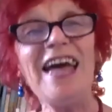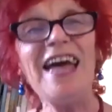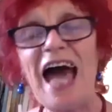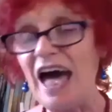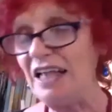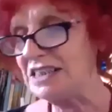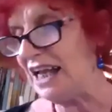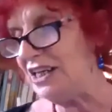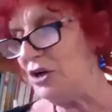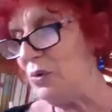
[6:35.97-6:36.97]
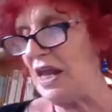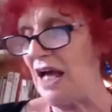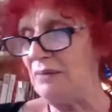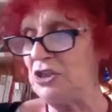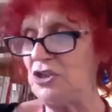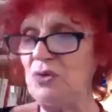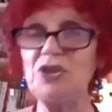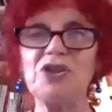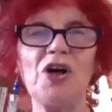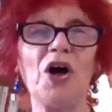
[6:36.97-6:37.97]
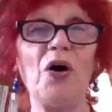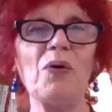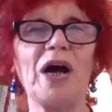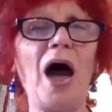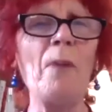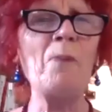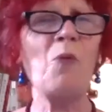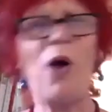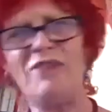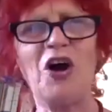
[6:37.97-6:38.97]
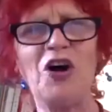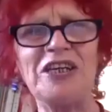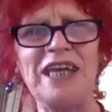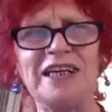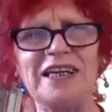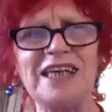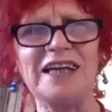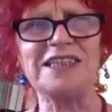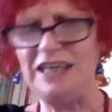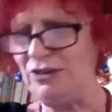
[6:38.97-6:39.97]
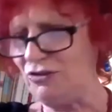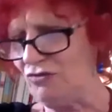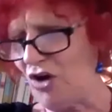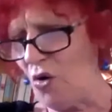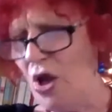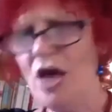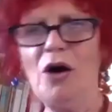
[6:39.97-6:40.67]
I'll tell you when I'm due to go. Come wave your knickers at Heathrow.